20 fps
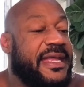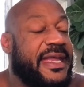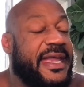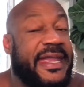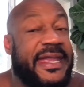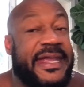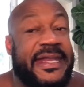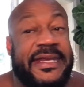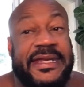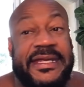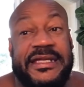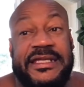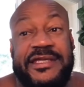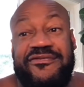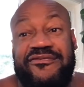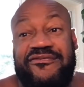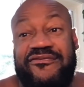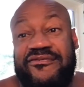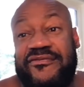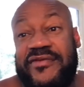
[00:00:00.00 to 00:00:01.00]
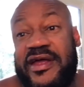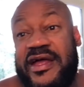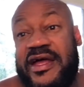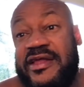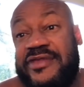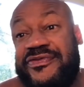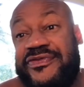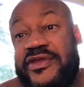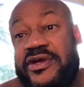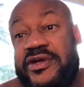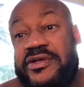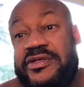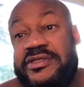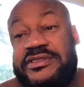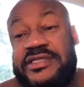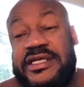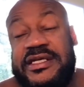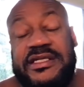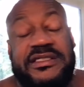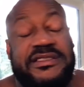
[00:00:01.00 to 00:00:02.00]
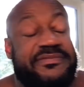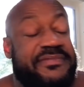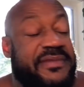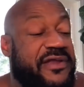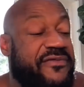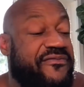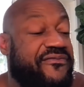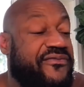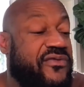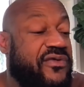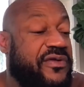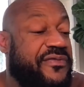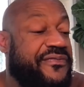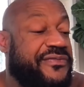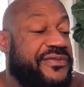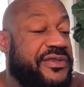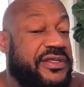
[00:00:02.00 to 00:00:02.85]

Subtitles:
it is Thursday, it's May 4th,